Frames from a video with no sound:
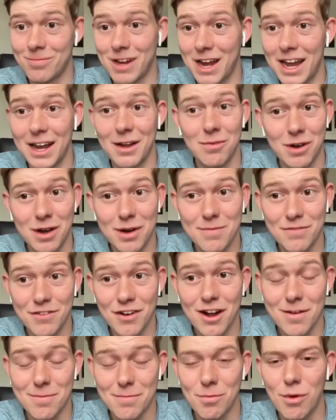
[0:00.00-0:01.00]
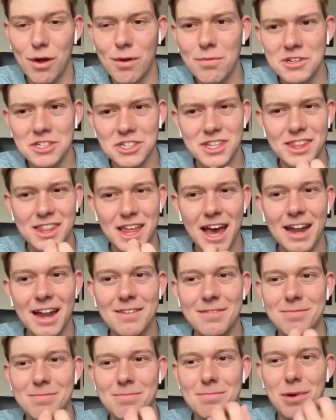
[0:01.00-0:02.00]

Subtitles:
kind of where I'm from. What was that